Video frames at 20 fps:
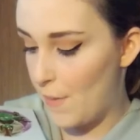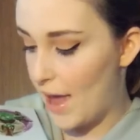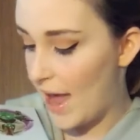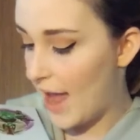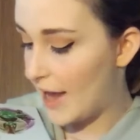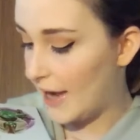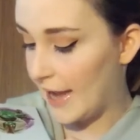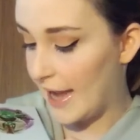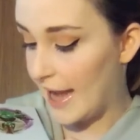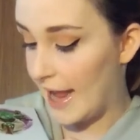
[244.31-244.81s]

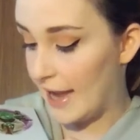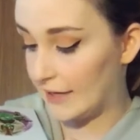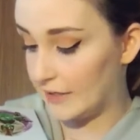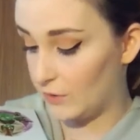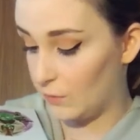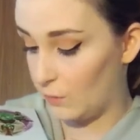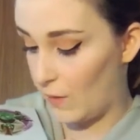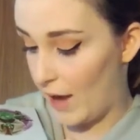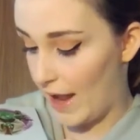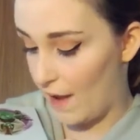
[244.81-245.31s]
barely
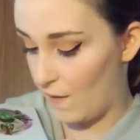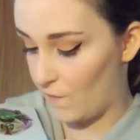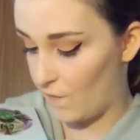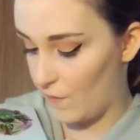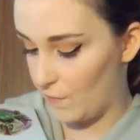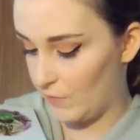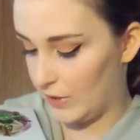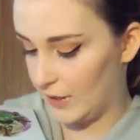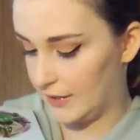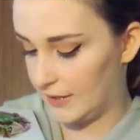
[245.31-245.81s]
gets away
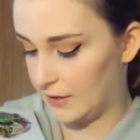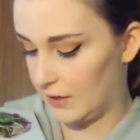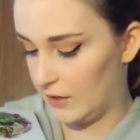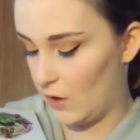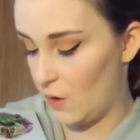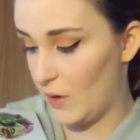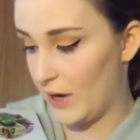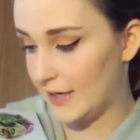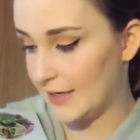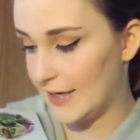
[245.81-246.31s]
from his
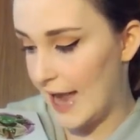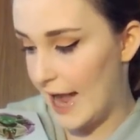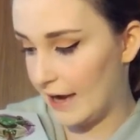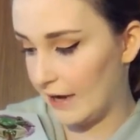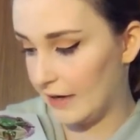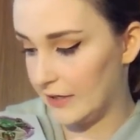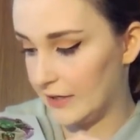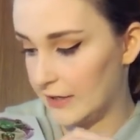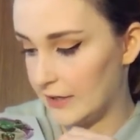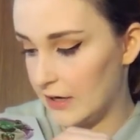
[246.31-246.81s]
clone
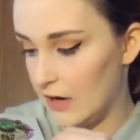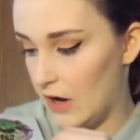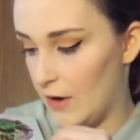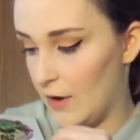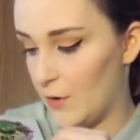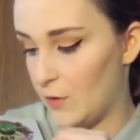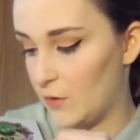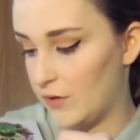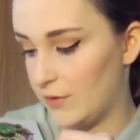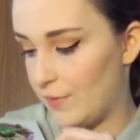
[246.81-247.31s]
attackers
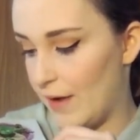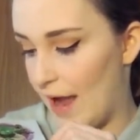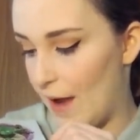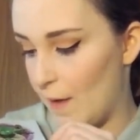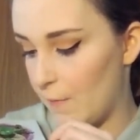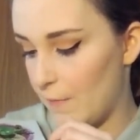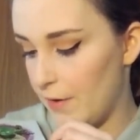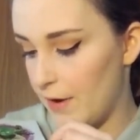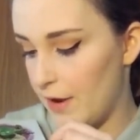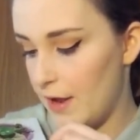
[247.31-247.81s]
on Utapau.
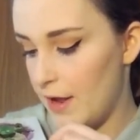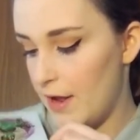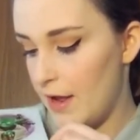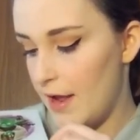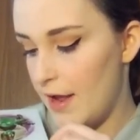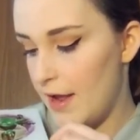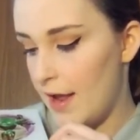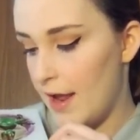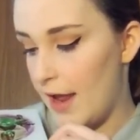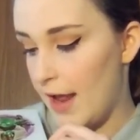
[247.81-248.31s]

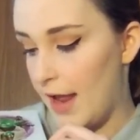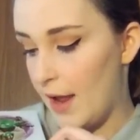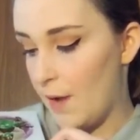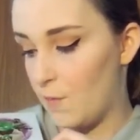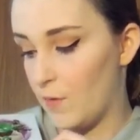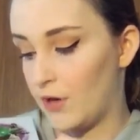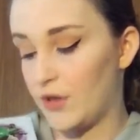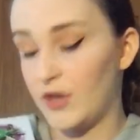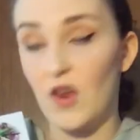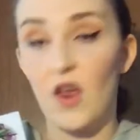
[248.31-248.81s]
He
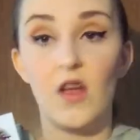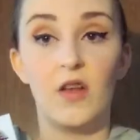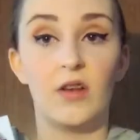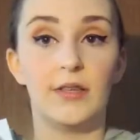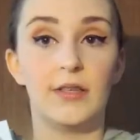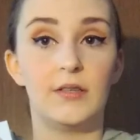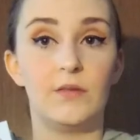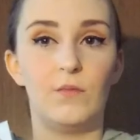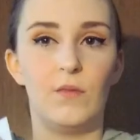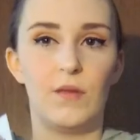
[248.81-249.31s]

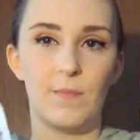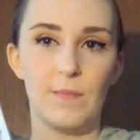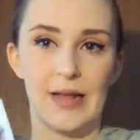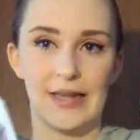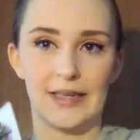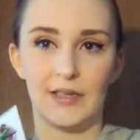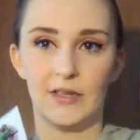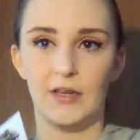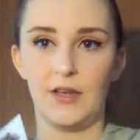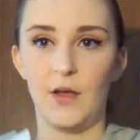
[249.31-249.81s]
returns with
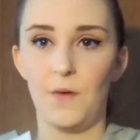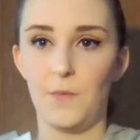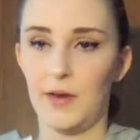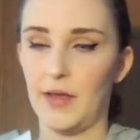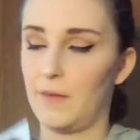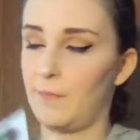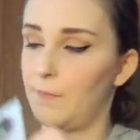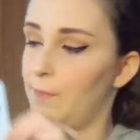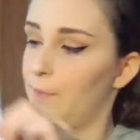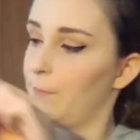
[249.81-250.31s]
Master Yoda.